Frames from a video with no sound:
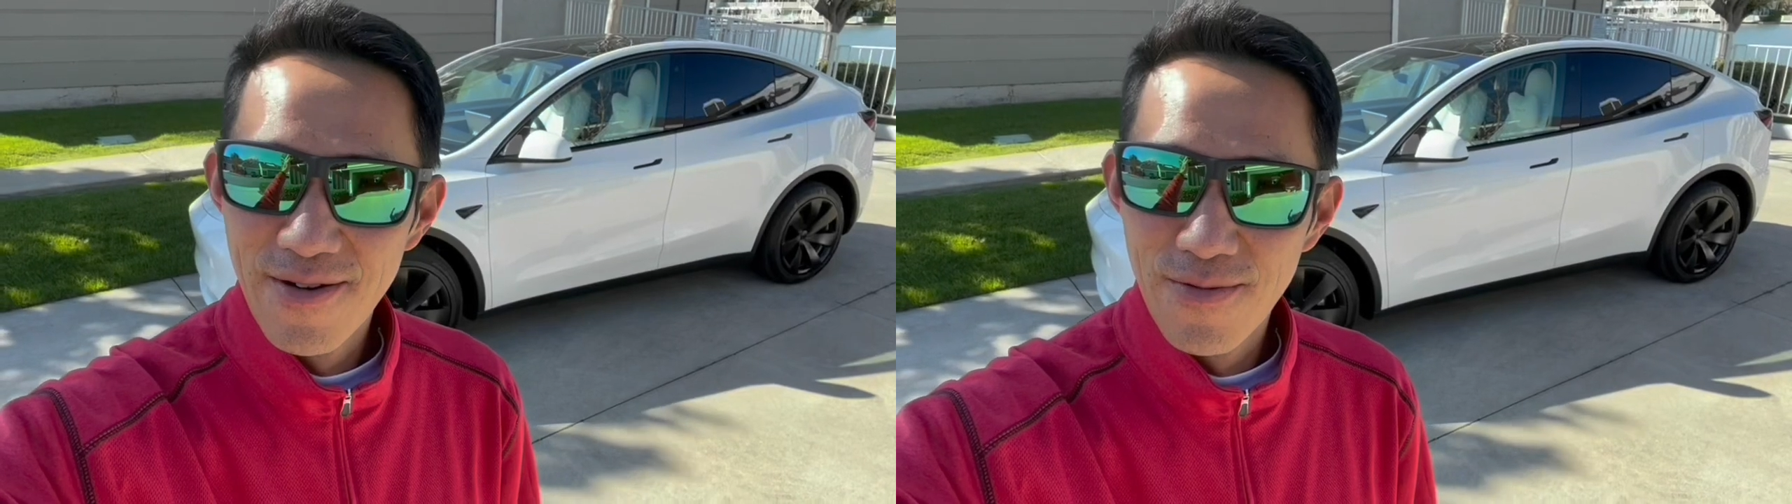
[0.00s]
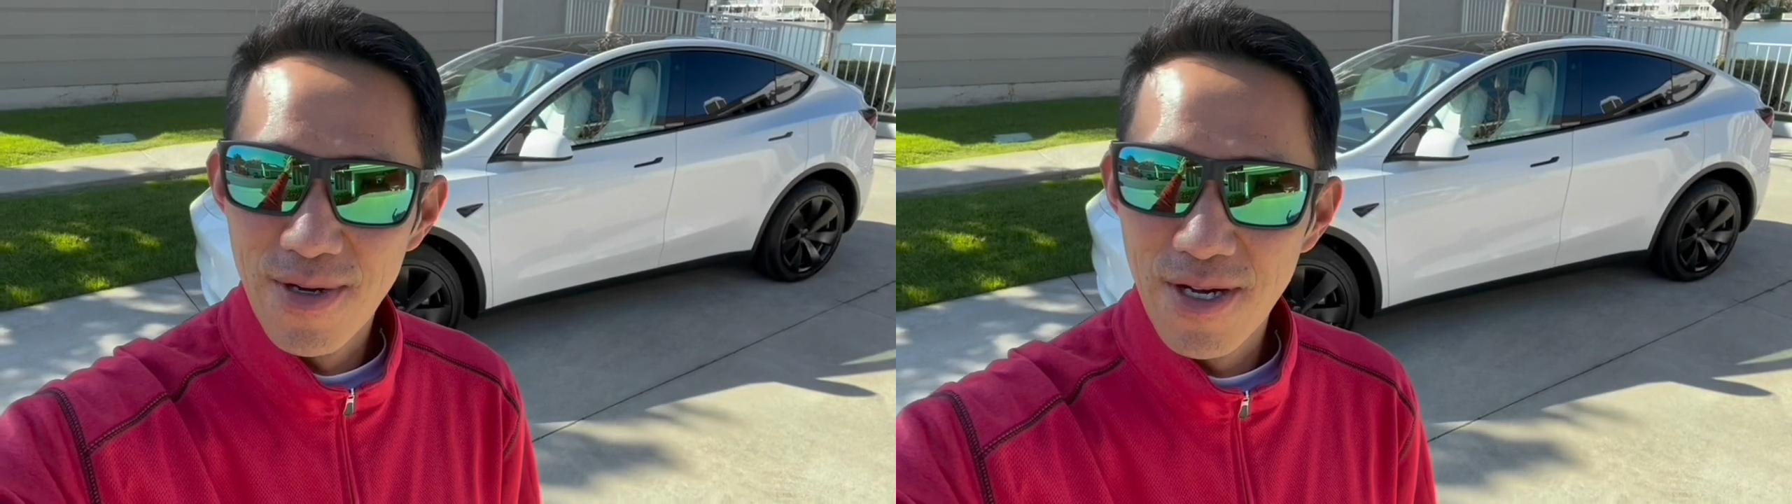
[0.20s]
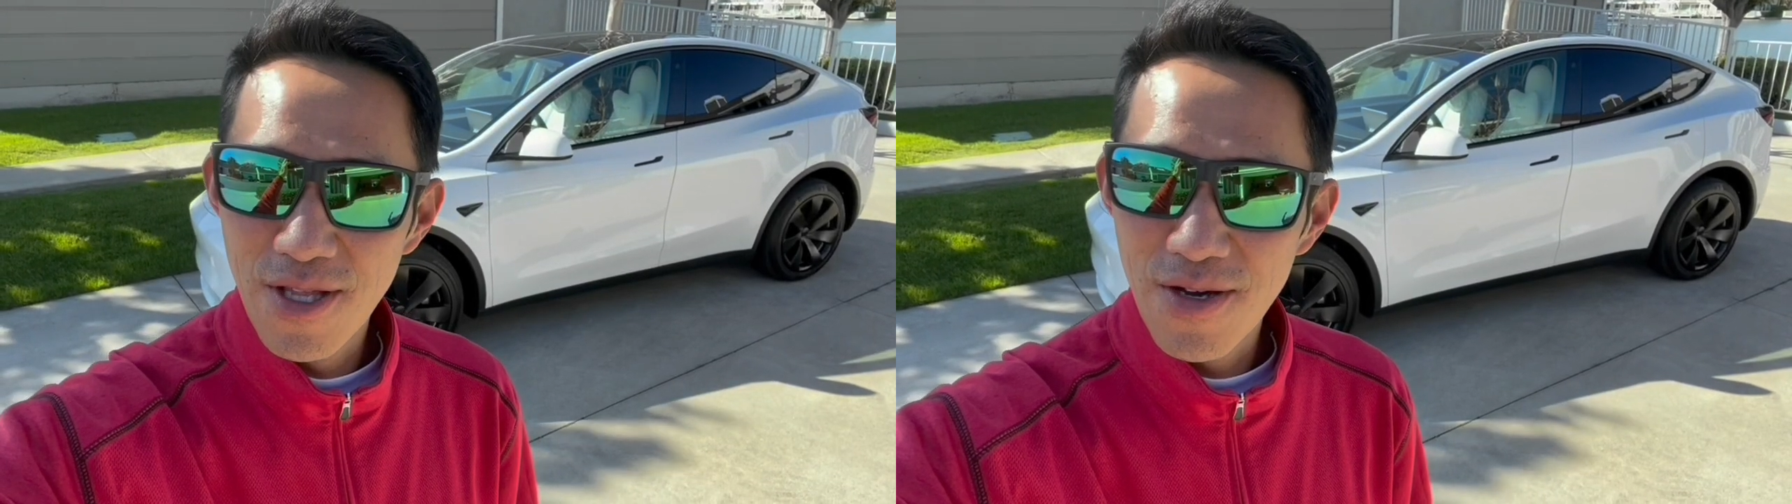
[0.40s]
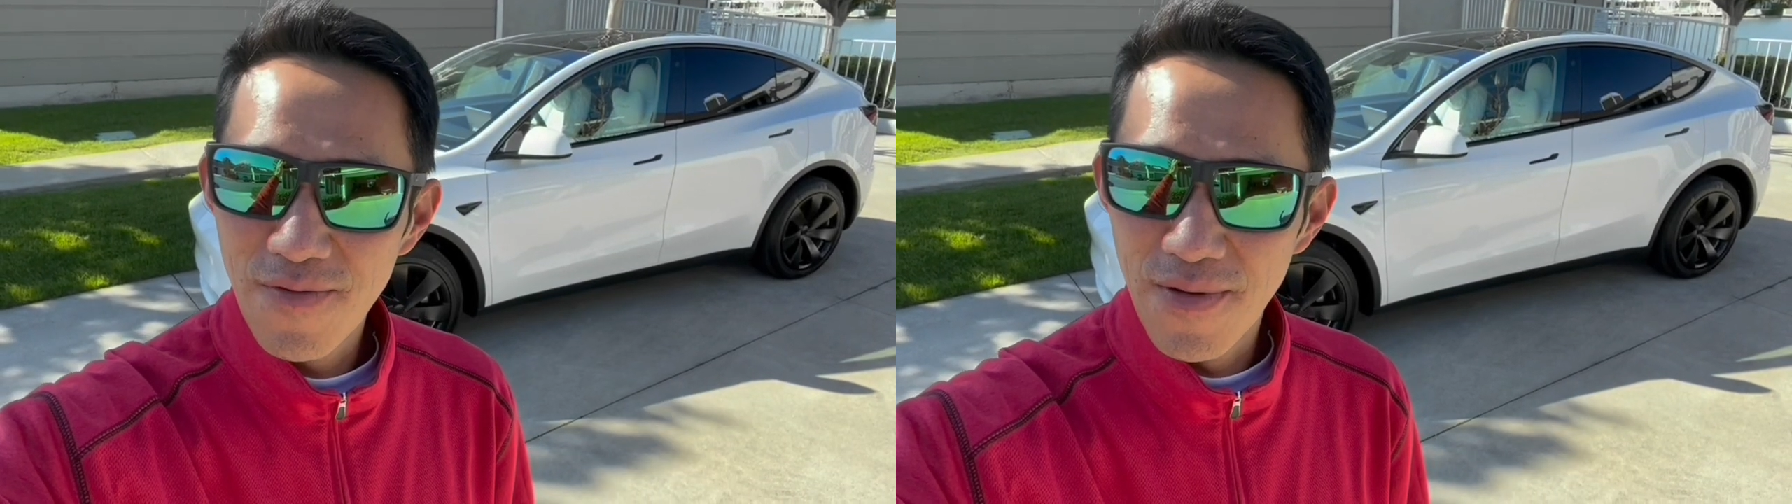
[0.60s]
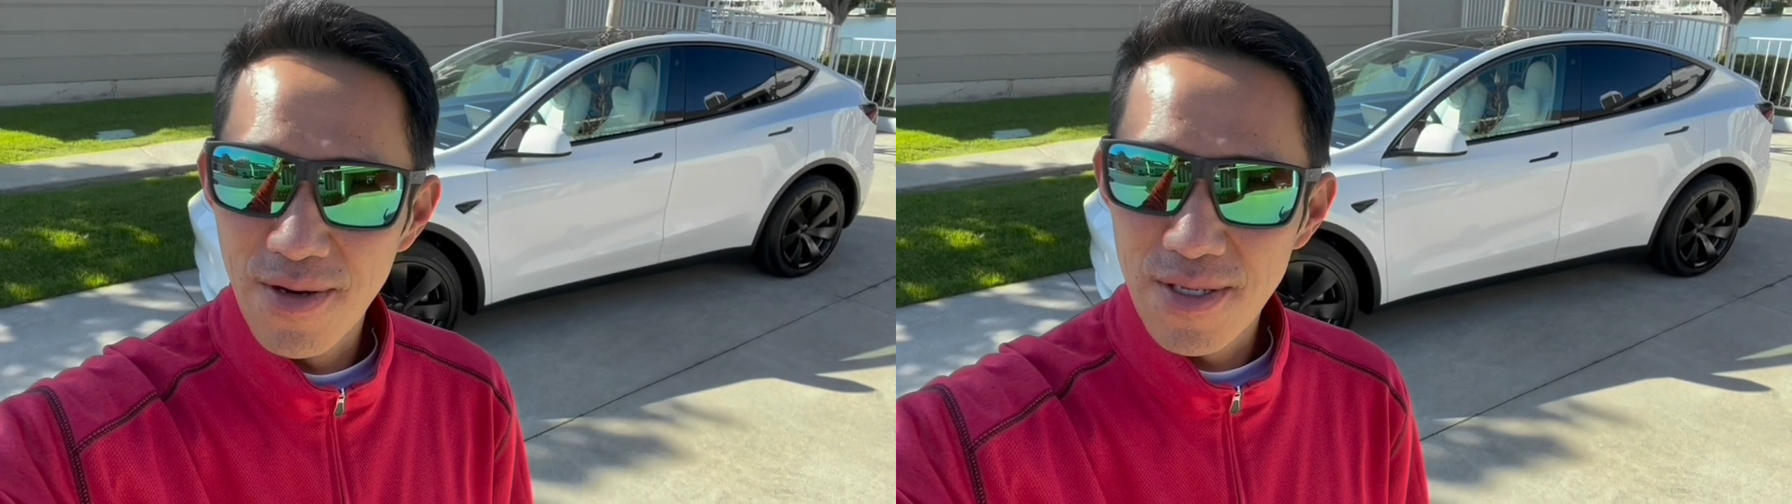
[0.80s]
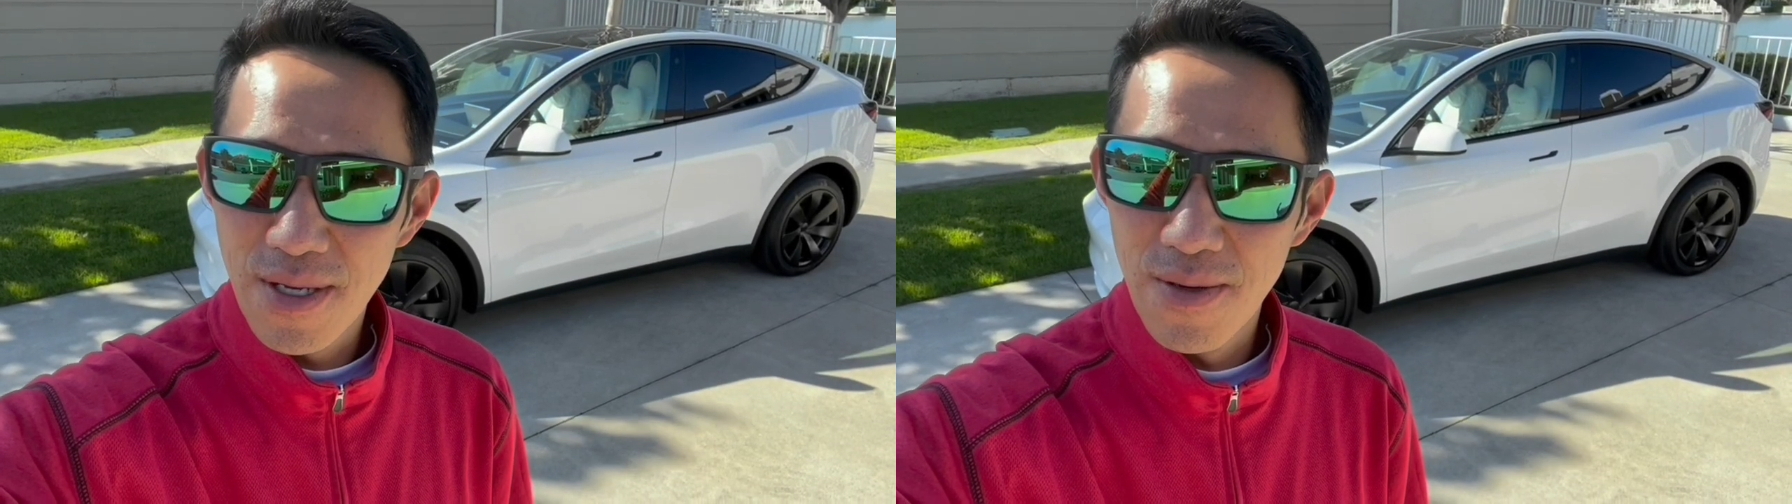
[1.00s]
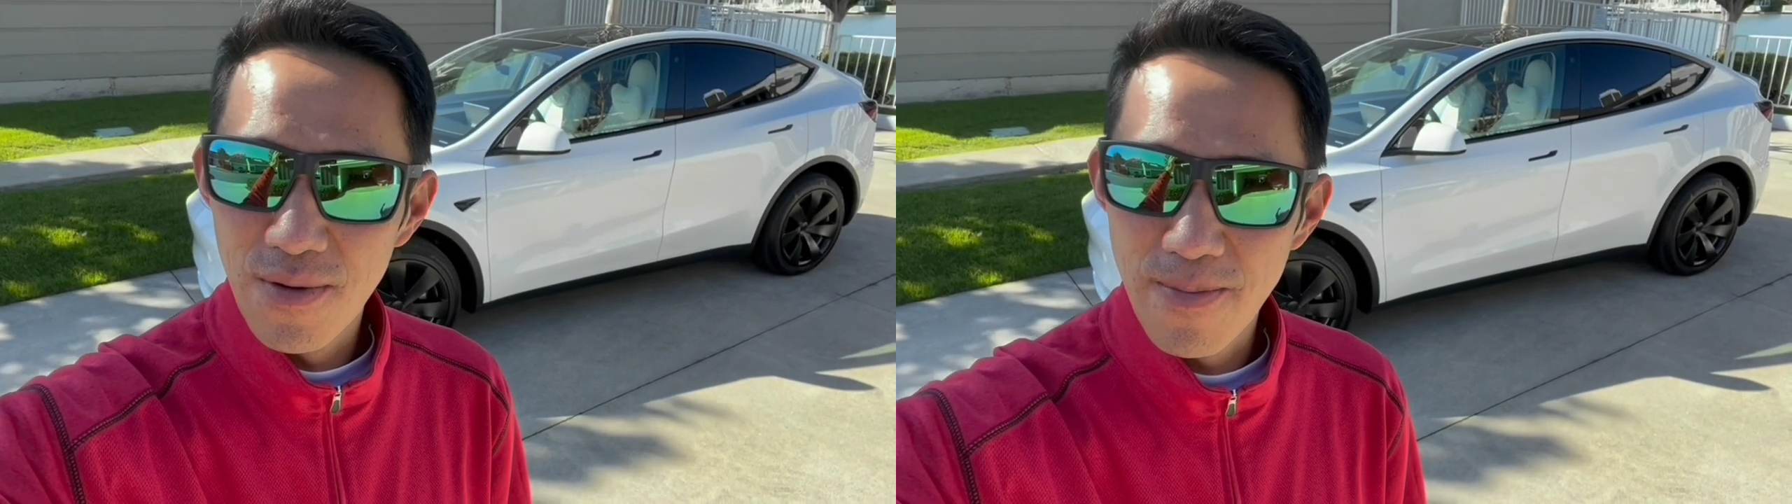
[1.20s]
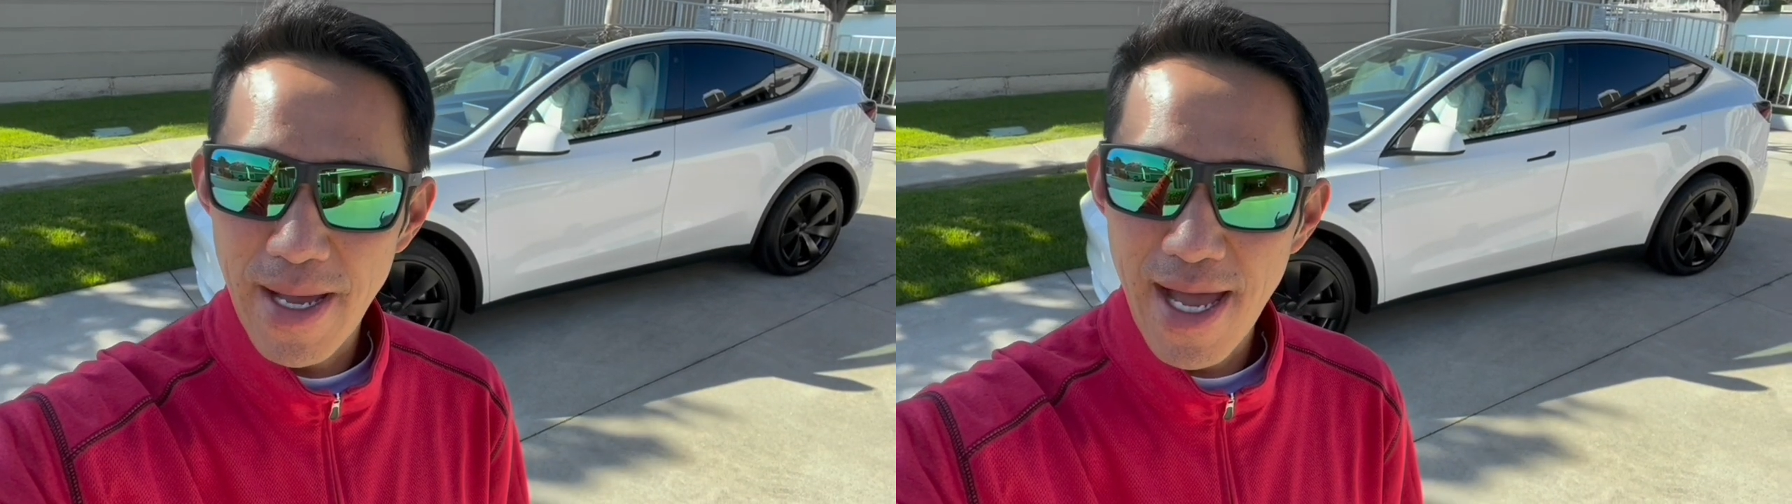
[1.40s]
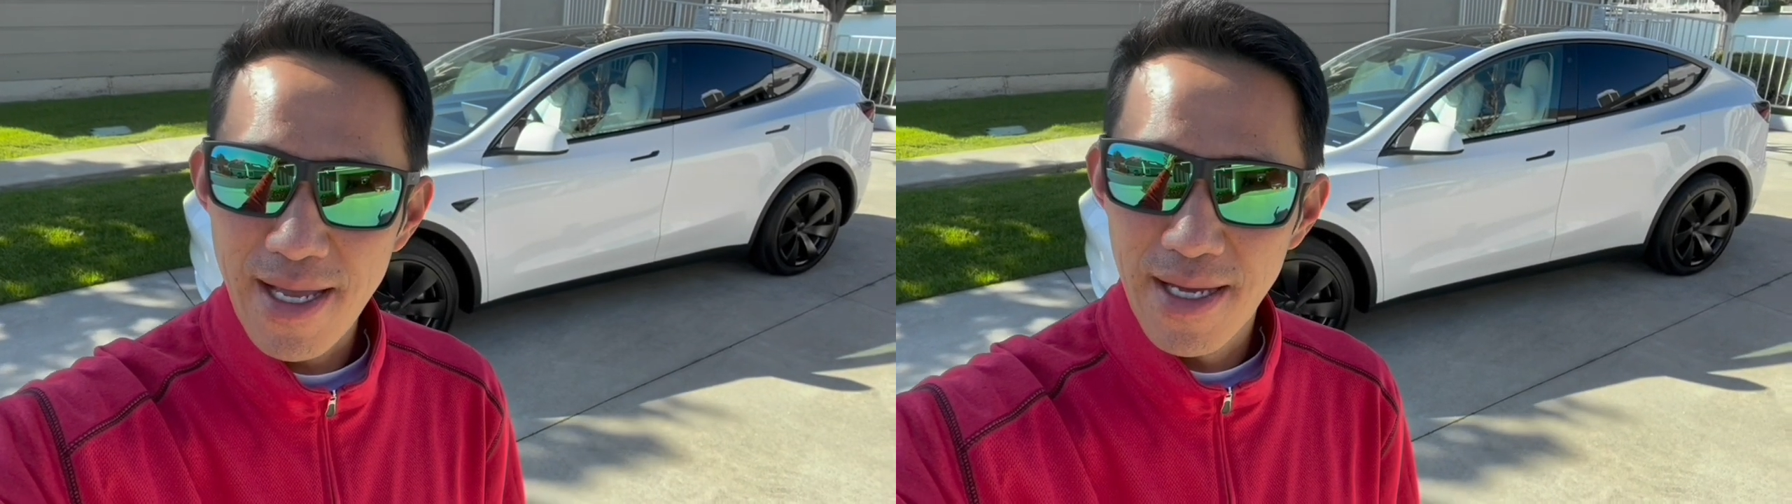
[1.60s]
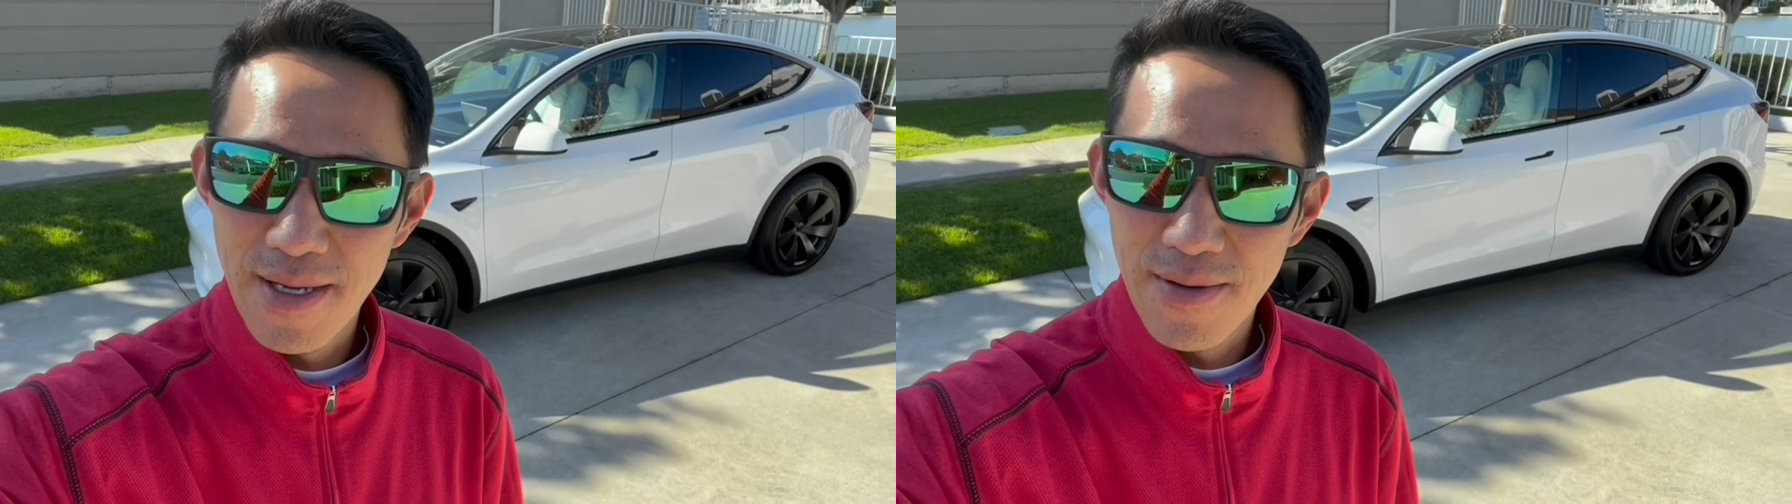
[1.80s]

Well, hello folks, we're back.